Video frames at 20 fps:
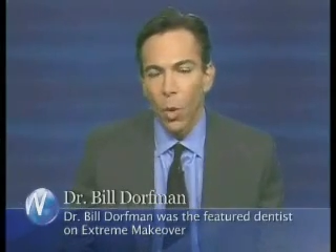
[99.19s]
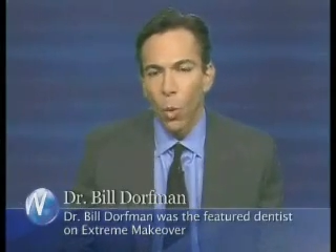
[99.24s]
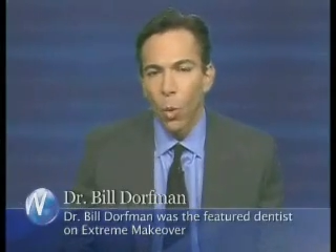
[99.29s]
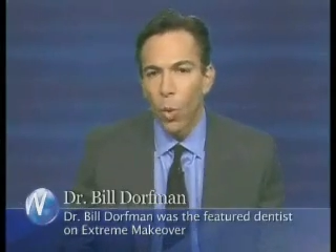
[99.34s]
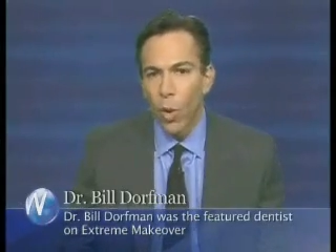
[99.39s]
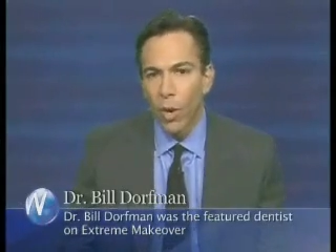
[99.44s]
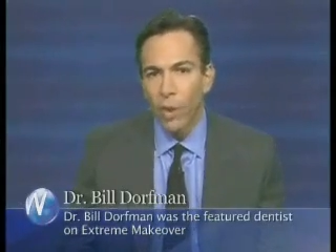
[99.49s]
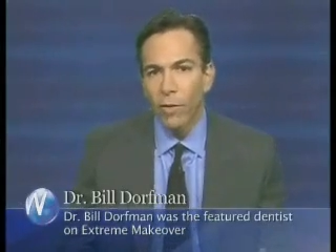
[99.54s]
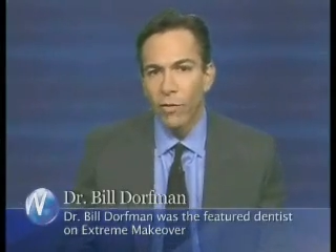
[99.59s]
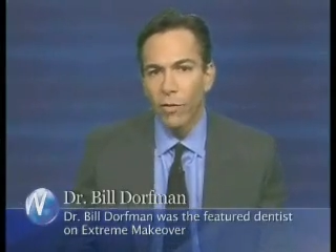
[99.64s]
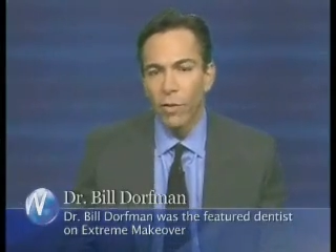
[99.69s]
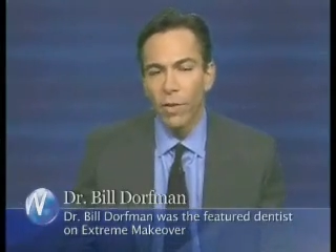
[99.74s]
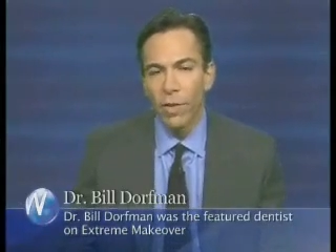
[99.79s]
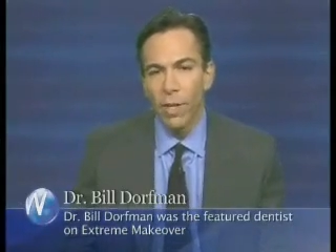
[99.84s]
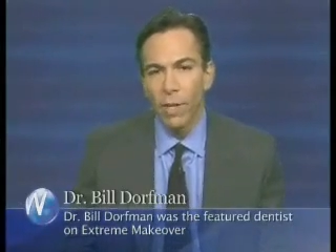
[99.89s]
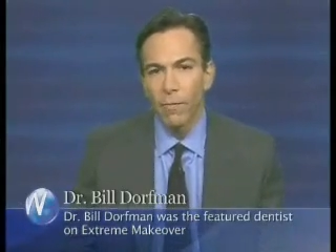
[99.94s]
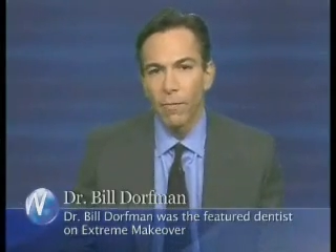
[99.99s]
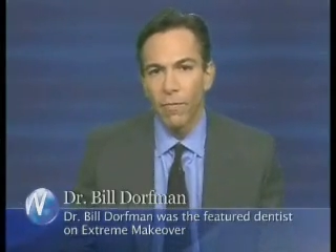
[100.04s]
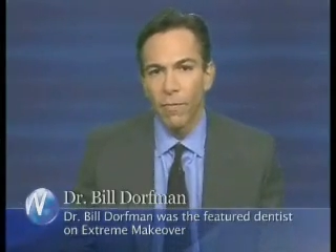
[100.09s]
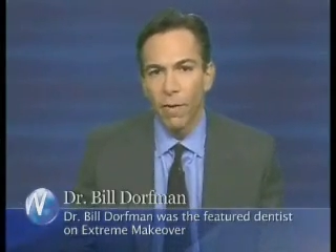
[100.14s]
Where does the
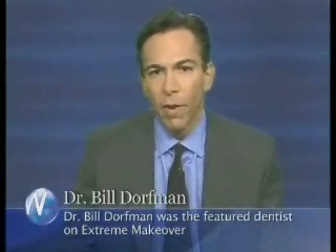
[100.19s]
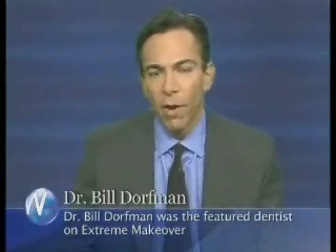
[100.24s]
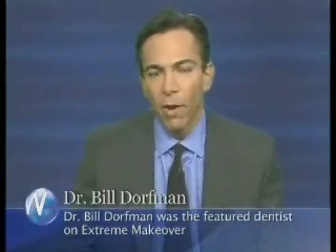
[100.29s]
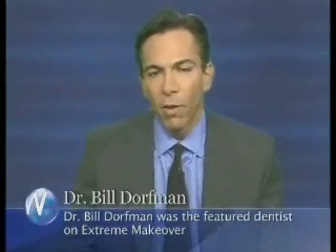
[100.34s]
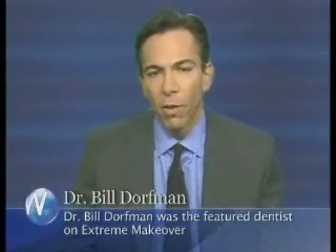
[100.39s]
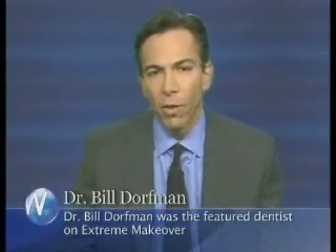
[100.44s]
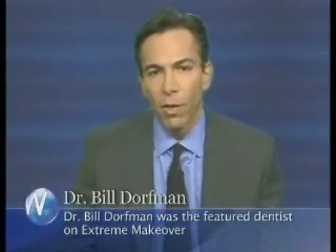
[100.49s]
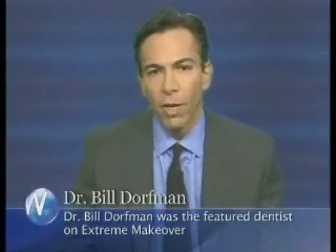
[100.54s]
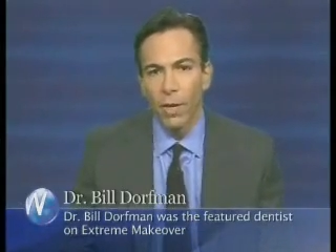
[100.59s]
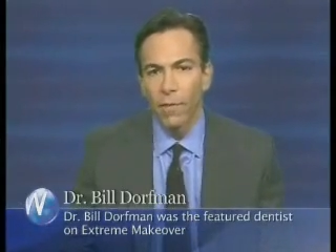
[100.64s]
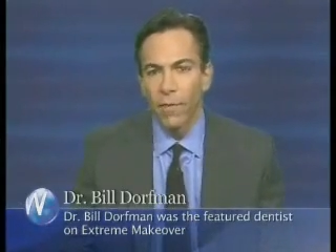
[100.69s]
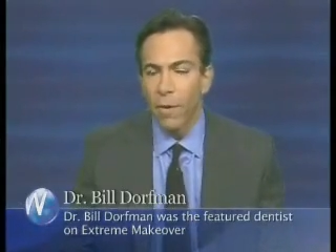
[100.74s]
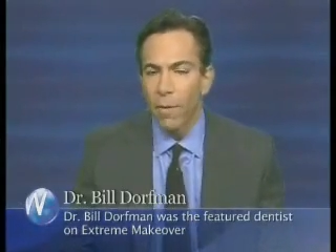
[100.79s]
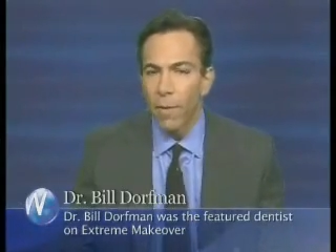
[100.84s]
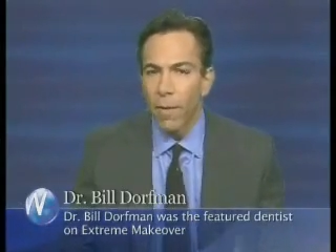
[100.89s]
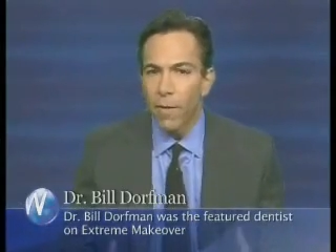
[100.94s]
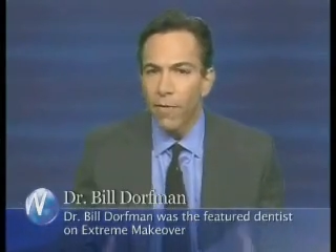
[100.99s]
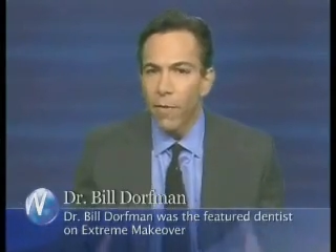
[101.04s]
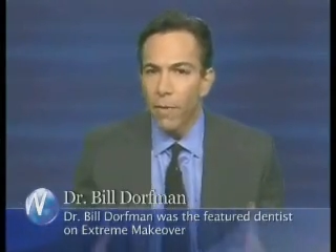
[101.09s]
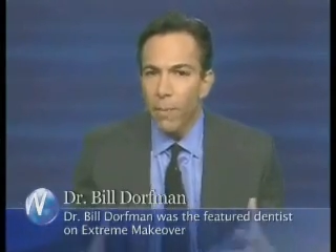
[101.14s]
lip fall? If
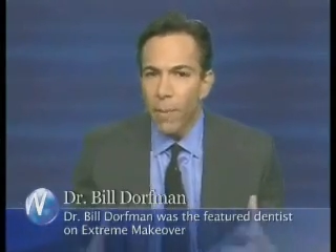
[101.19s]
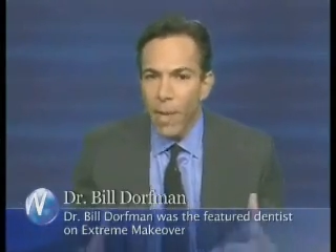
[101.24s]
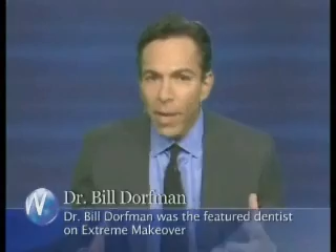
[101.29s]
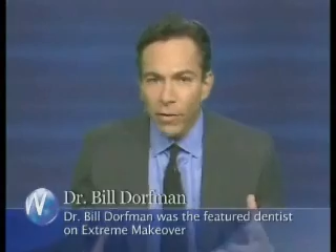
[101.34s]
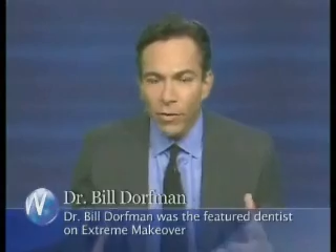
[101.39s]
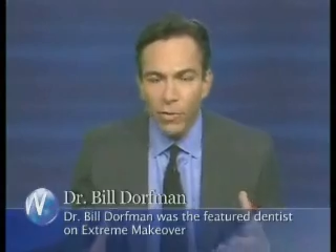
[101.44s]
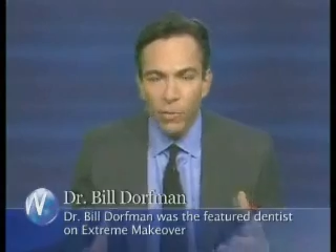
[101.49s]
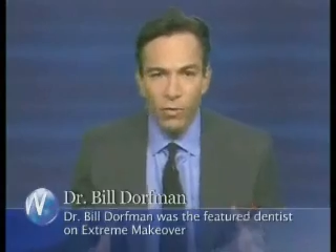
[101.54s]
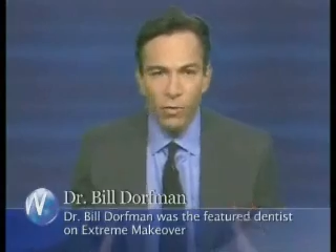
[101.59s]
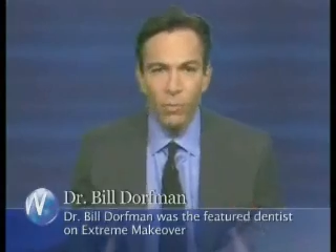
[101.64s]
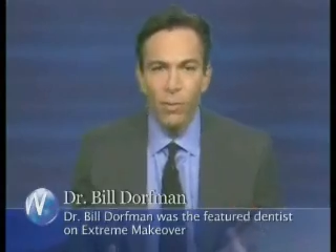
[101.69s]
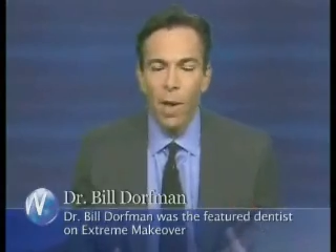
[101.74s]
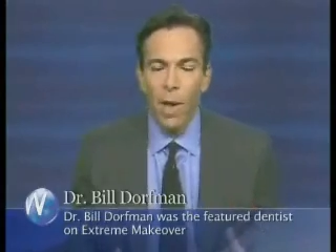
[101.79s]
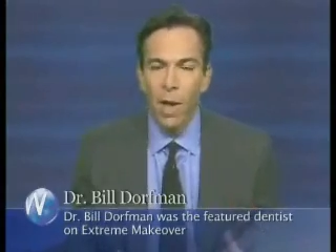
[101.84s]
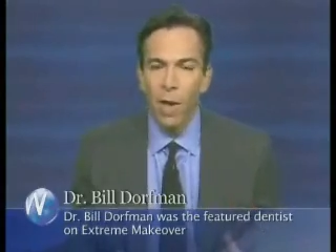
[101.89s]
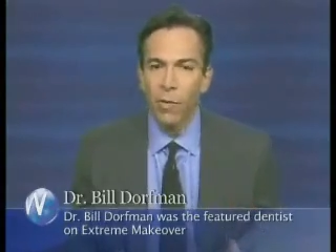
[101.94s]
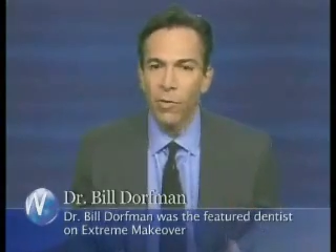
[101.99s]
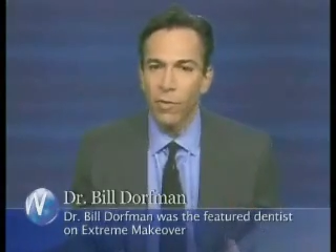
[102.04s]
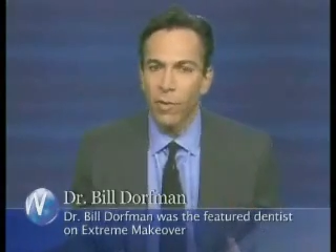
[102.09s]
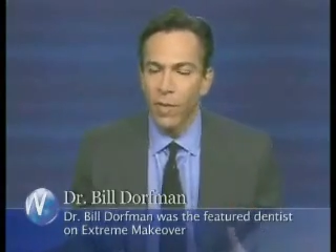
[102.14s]
a patient
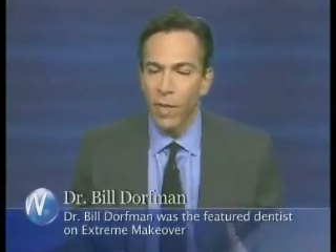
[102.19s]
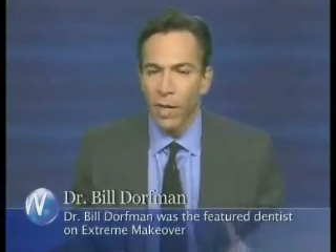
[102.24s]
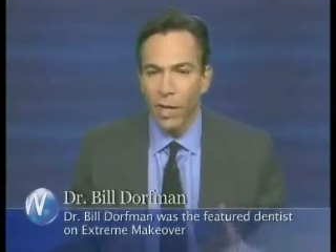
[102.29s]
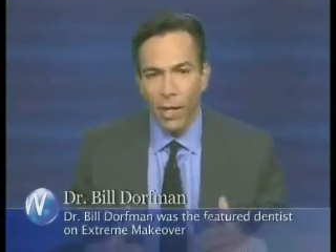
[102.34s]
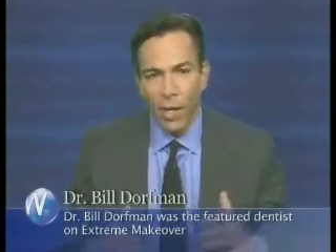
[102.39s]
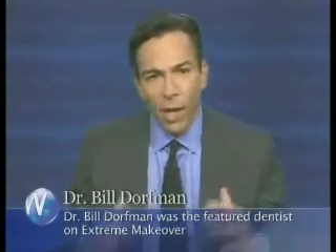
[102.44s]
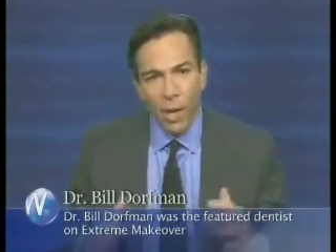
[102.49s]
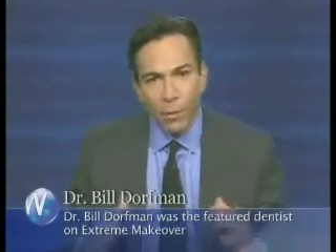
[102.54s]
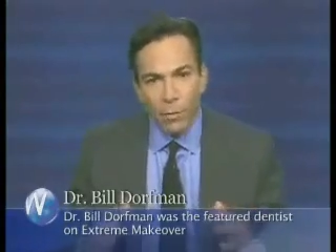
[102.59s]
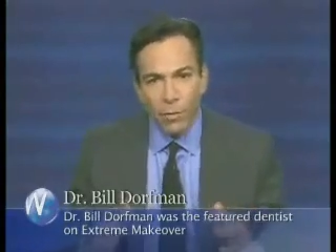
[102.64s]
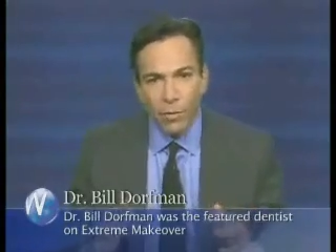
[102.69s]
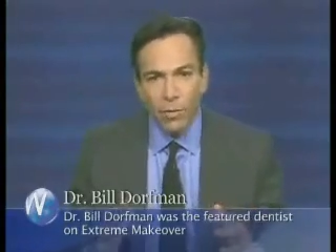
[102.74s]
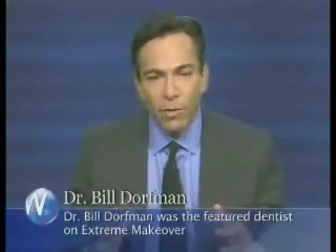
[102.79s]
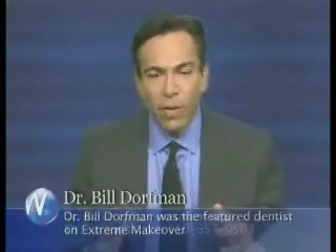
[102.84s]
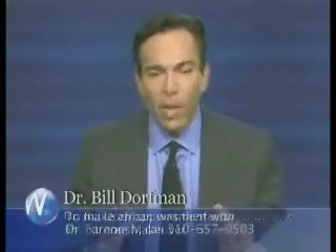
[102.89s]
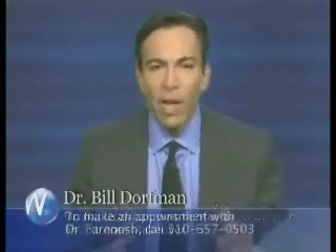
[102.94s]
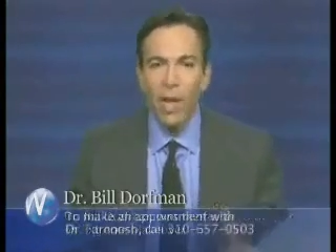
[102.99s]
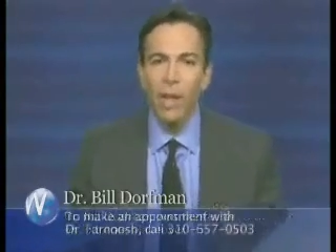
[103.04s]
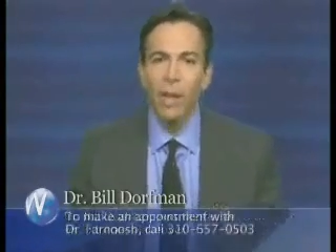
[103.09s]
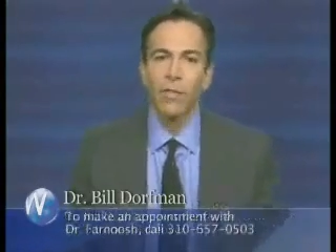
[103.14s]
smiles and the gums are
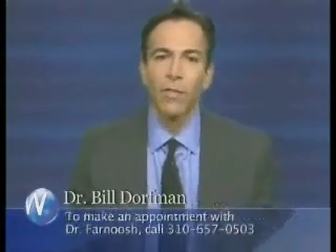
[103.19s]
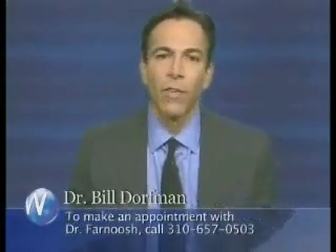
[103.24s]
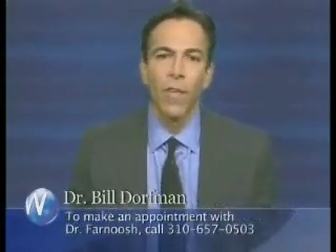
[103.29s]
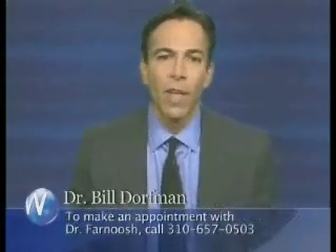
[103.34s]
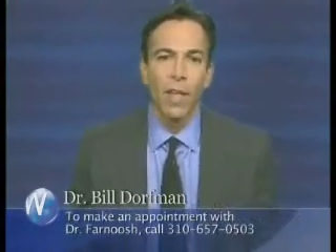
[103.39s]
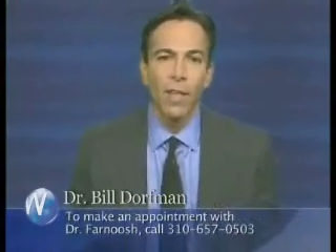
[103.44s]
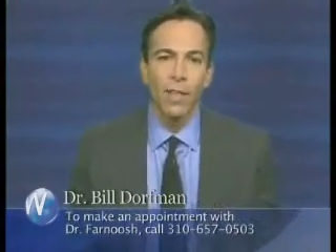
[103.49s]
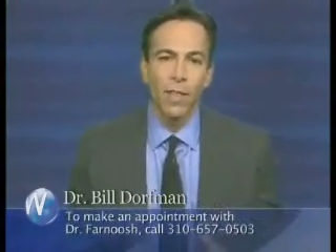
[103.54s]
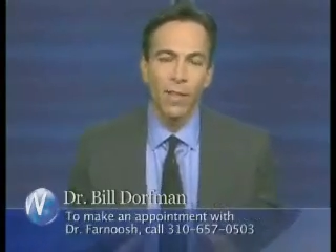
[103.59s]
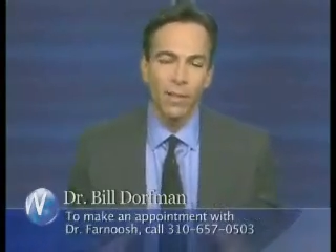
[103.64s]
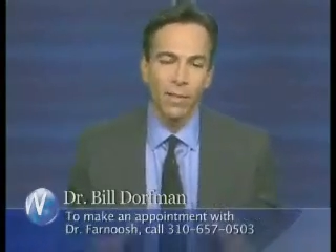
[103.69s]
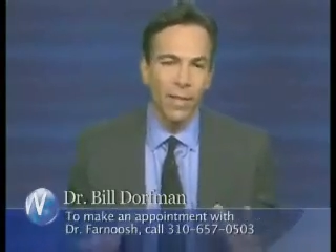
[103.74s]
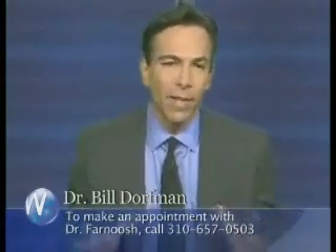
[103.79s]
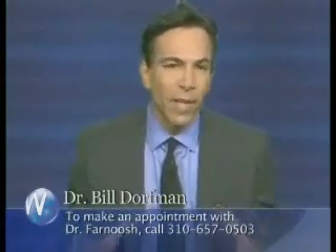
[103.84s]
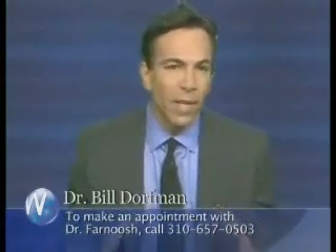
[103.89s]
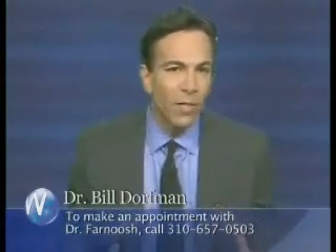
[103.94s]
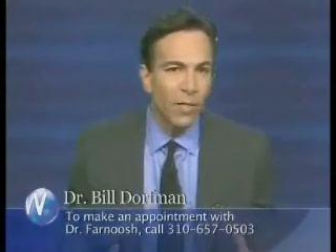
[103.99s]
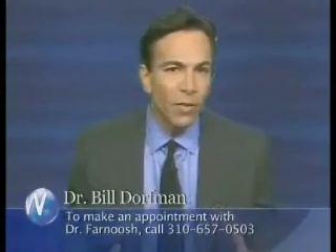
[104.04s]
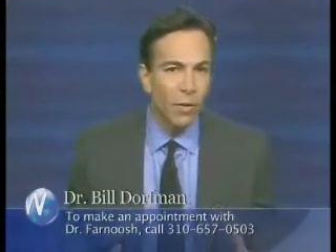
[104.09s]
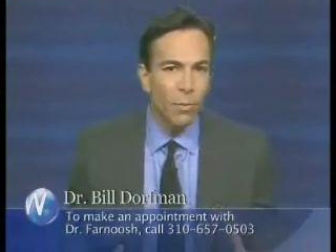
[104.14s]
nice, the
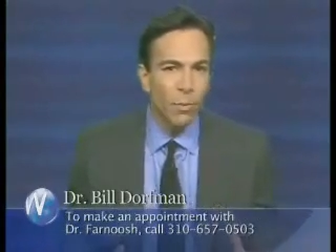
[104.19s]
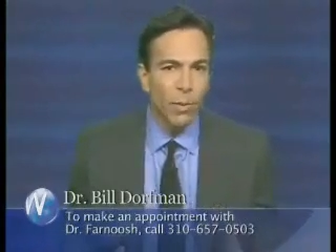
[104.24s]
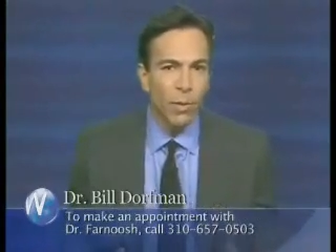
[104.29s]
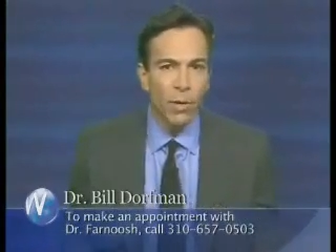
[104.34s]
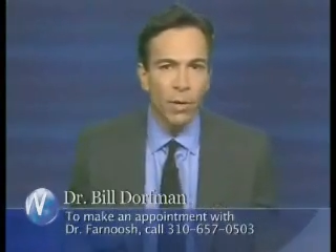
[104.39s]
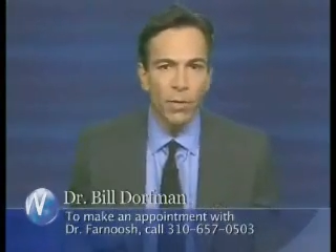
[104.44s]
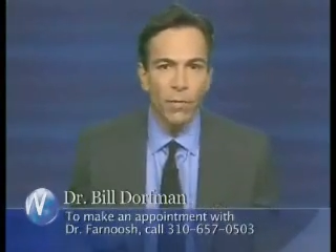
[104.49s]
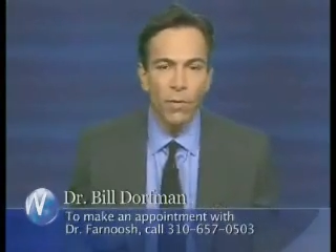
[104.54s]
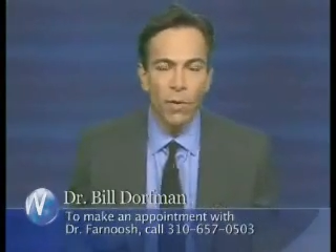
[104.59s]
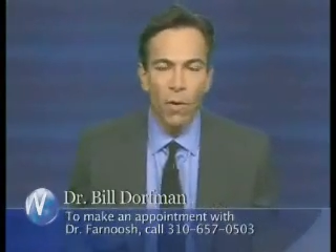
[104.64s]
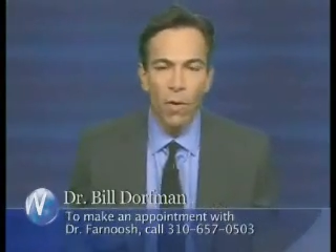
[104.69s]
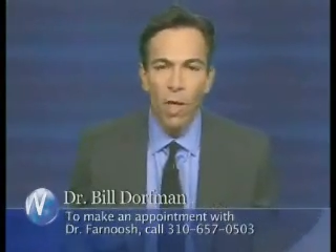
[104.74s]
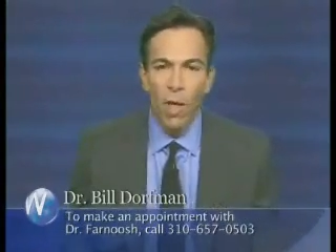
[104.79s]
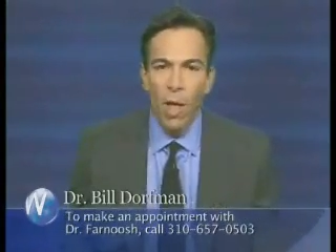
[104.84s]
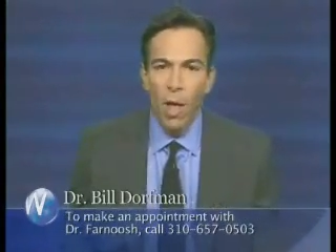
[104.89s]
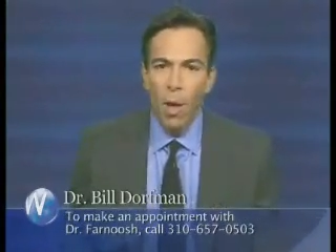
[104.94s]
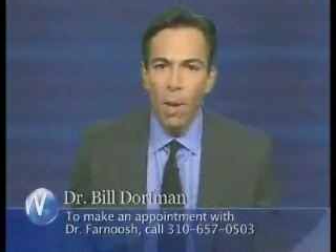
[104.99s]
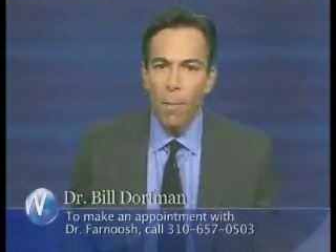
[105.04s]
teeth are beautiful,